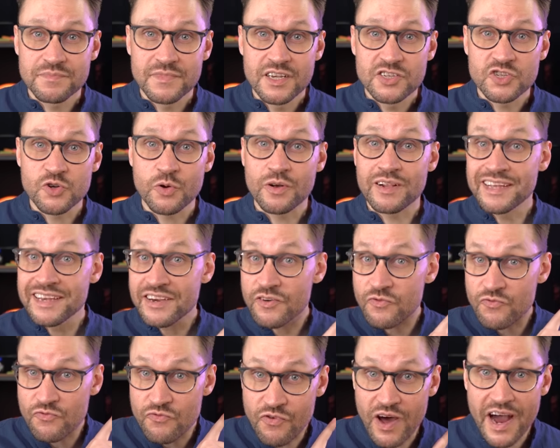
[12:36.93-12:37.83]
So click
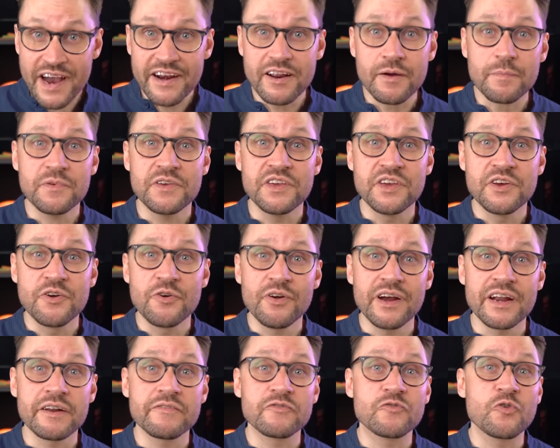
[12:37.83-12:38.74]
right up here,
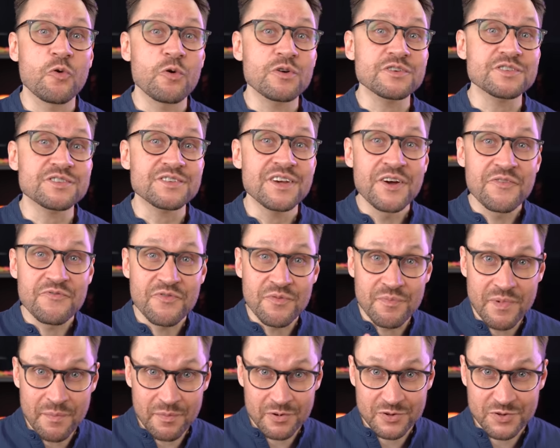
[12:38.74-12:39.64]
and of course,
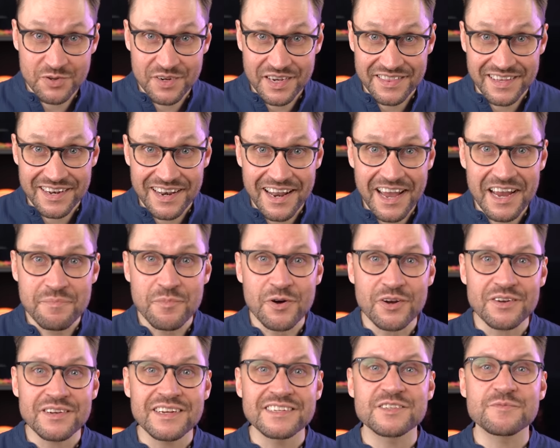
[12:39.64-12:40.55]
remember to hit the like
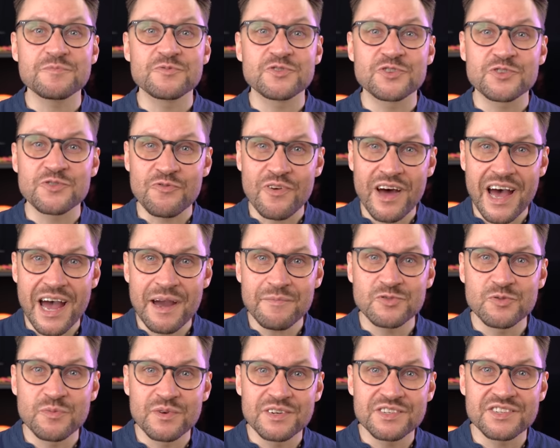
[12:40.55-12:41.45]
button and subscribe
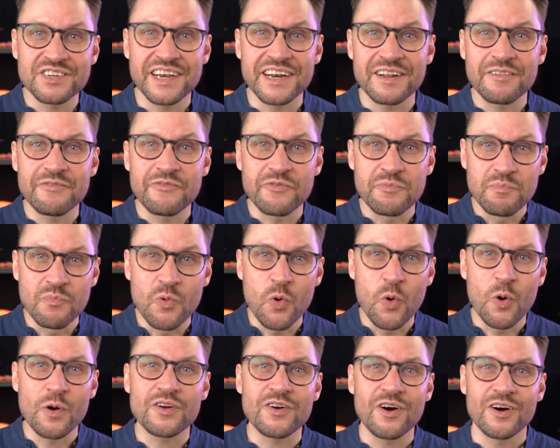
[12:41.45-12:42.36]
to my channel for
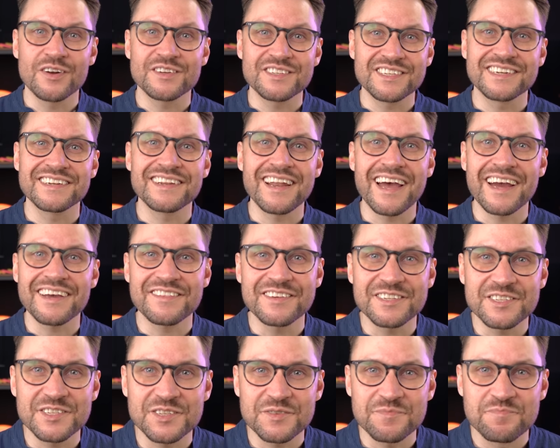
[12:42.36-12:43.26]
more content like
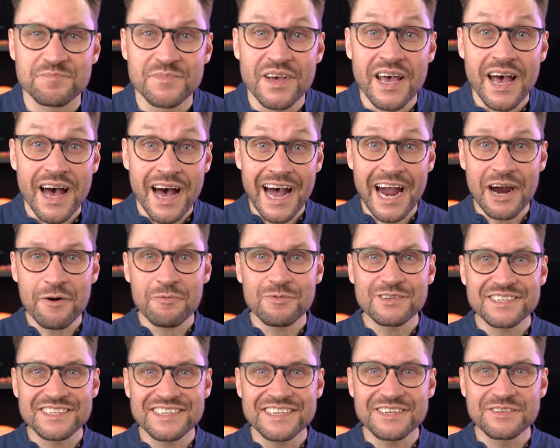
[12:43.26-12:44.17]
this. I
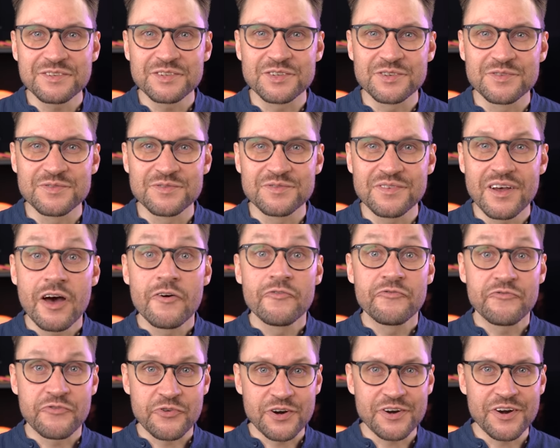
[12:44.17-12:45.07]
will see you soon
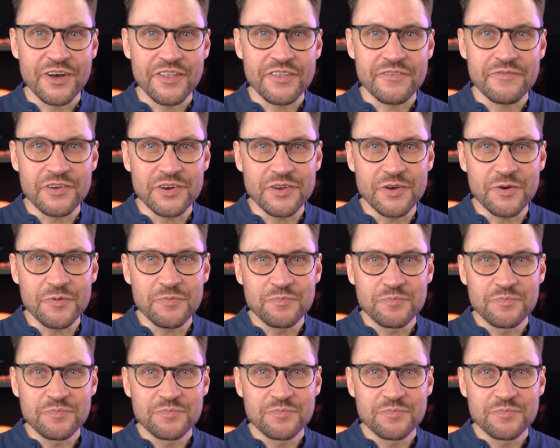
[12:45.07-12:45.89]
for another video.